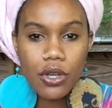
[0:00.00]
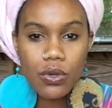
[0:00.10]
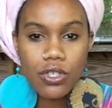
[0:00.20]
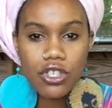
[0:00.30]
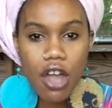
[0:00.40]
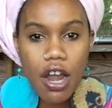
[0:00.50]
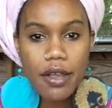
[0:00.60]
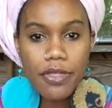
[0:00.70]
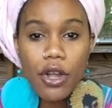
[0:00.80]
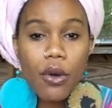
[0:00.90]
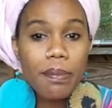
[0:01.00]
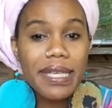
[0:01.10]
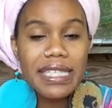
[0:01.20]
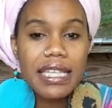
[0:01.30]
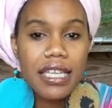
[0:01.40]
start their own
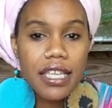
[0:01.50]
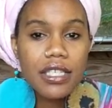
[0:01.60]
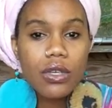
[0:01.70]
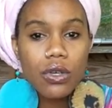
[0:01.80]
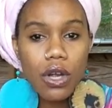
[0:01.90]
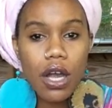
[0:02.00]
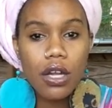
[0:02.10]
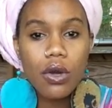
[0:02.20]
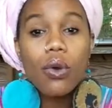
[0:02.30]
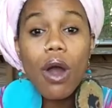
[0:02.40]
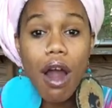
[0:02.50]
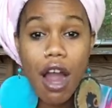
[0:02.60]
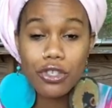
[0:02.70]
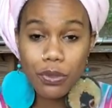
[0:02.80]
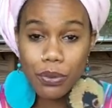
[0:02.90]
business or who are
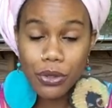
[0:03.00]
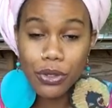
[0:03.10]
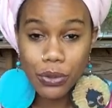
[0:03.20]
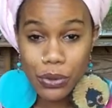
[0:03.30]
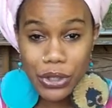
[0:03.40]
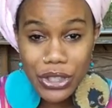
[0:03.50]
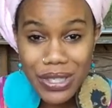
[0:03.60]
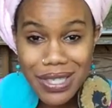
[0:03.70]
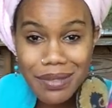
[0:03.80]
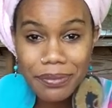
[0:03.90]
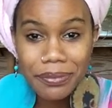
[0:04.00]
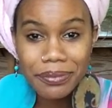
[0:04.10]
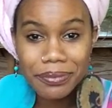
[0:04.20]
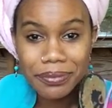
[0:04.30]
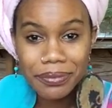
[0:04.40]
entrepreneurs.
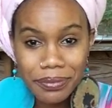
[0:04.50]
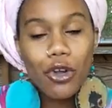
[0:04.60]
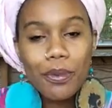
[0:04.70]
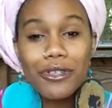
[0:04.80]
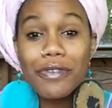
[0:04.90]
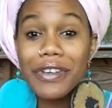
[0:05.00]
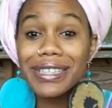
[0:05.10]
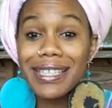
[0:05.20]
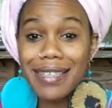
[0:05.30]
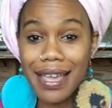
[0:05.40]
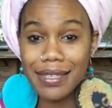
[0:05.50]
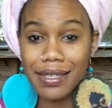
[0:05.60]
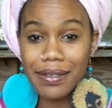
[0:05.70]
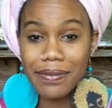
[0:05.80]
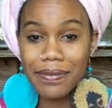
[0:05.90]
Scorpios are very
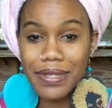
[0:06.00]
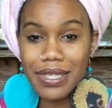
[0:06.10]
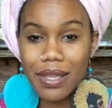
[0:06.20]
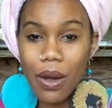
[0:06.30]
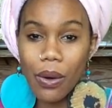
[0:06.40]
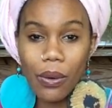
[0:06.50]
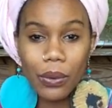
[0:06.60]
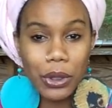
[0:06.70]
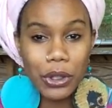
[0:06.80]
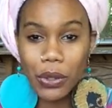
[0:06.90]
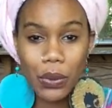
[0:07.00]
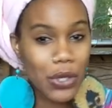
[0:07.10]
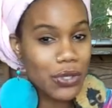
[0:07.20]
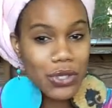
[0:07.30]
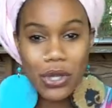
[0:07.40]
decisive. So,
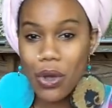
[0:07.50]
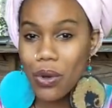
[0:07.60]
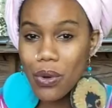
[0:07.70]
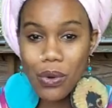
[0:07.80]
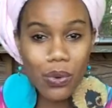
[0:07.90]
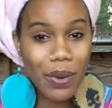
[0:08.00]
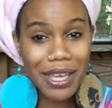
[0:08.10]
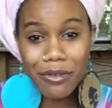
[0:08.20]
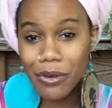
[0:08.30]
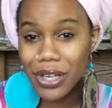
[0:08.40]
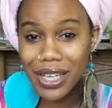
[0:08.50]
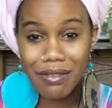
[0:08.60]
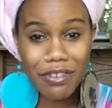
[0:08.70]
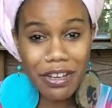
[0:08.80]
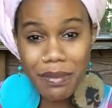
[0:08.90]
there's no
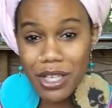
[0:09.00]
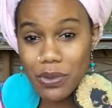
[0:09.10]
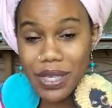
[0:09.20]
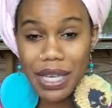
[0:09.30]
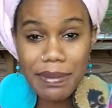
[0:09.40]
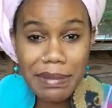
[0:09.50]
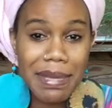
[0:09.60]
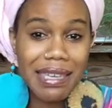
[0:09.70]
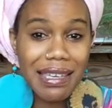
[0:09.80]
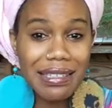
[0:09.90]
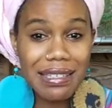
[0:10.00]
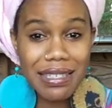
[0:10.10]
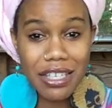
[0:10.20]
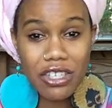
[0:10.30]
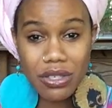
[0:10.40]
wavering very much when it comes to making a
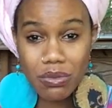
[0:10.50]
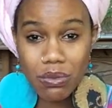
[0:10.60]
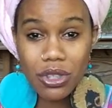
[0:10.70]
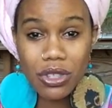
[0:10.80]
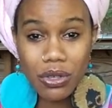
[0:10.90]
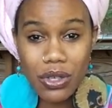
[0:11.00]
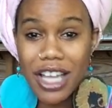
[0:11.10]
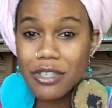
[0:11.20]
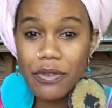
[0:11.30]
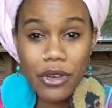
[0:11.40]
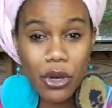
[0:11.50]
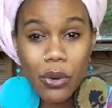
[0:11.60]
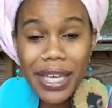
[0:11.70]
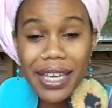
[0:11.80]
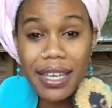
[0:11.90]
decision. You guys are very
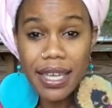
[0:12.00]
quick